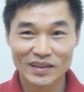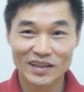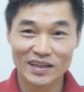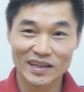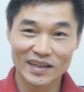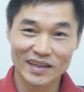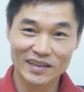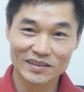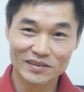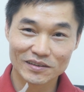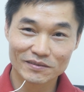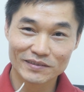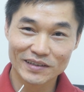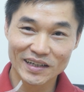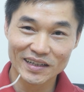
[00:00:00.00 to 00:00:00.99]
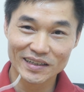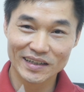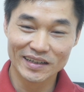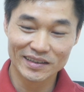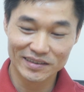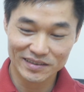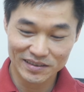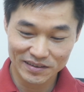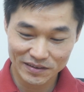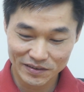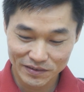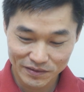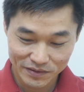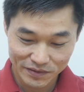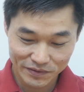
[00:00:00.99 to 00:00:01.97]
and on the right is the
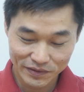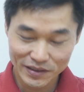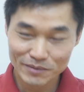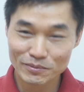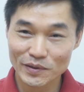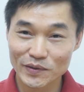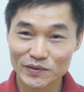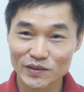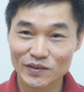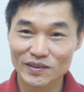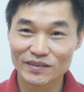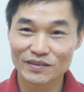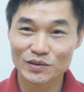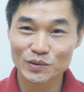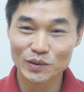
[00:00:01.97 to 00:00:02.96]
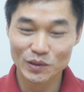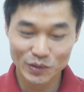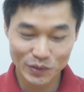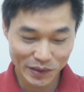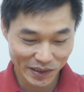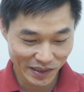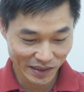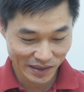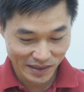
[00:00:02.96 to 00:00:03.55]
FLIR Boson 220.